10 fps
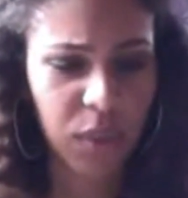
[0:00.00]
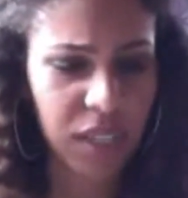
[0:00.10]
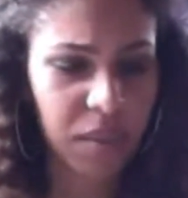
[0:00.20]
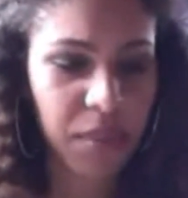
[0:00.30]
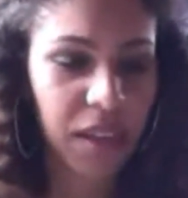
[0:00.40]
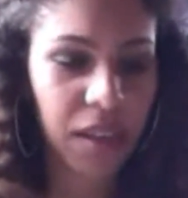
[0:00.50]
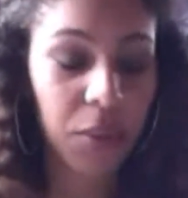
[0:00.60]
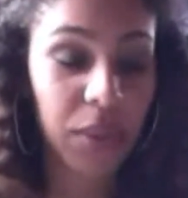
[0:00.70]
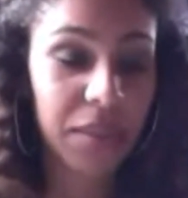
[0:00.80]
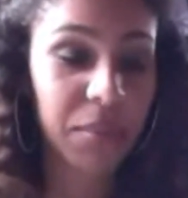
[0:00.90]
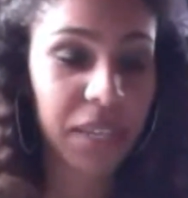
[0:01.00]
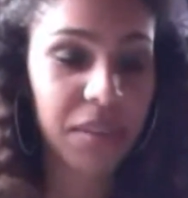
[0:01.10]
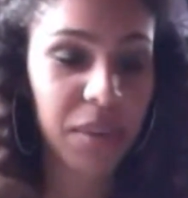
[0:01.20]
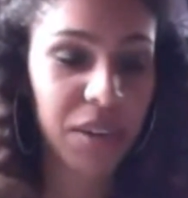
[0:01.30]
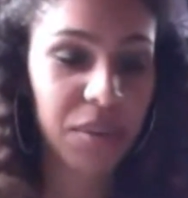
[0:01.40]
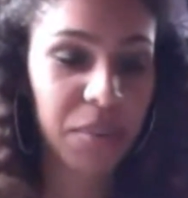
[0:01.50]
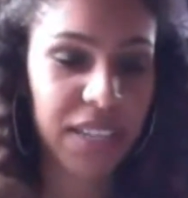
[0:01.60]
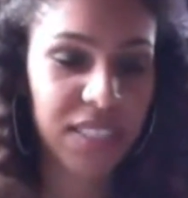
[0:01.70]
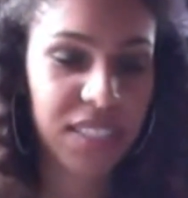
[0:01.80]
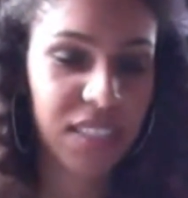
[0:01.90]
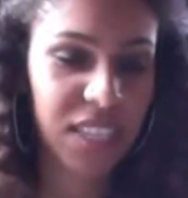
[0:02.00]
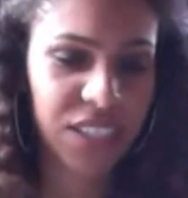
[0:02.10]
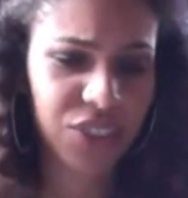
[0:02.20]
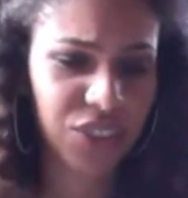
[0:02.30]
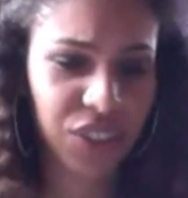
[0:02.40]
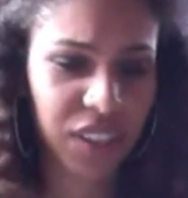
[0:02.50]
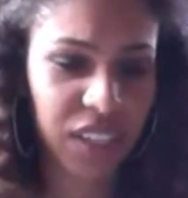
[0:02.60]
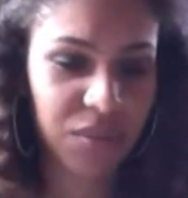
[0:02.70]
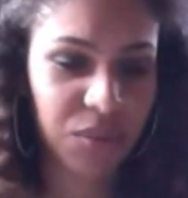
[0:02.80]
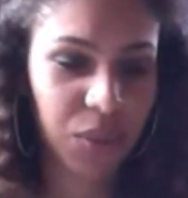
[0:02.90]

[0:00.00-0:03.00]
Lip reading: We can make a better pace than this, surely,